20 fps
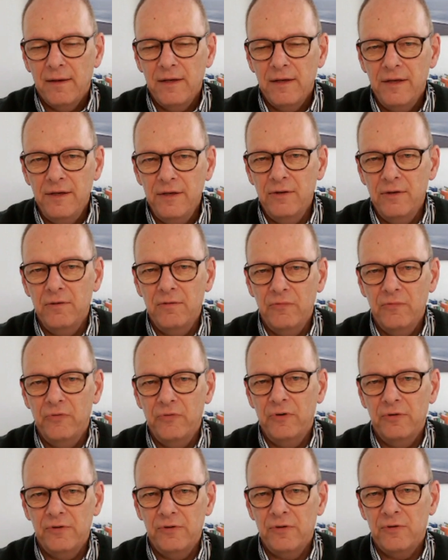you
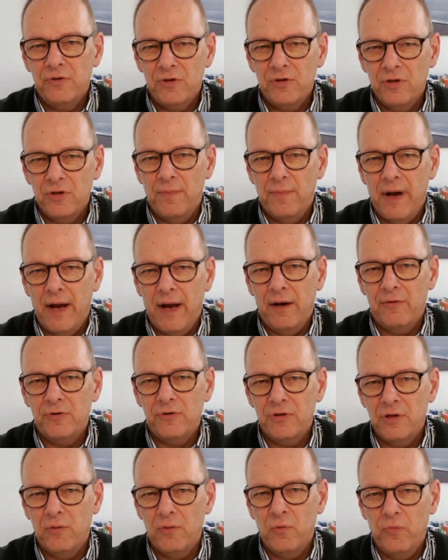will somehow
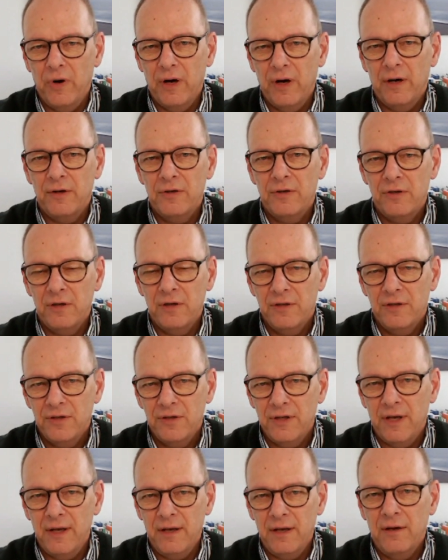somewhere
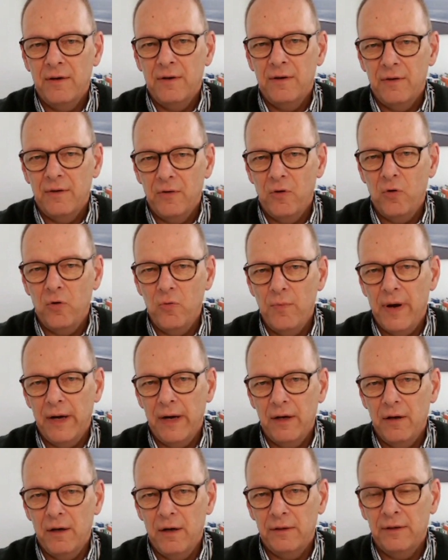say, "Oh my
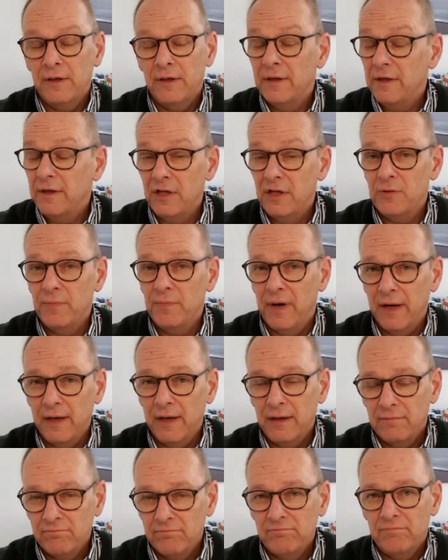God," is
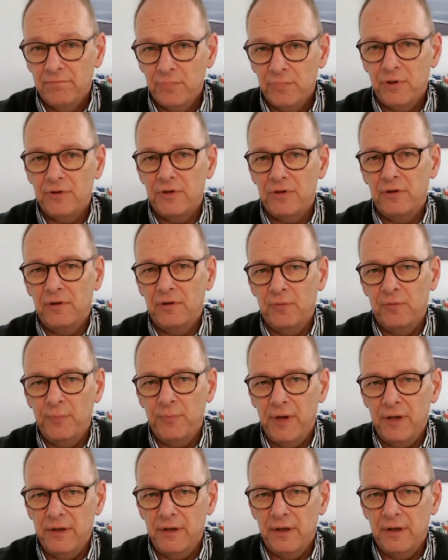my personal
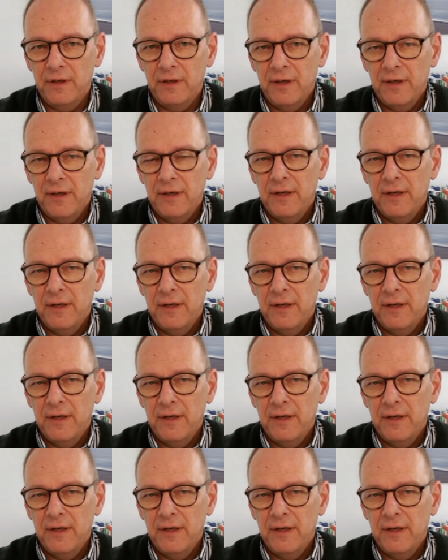opinion.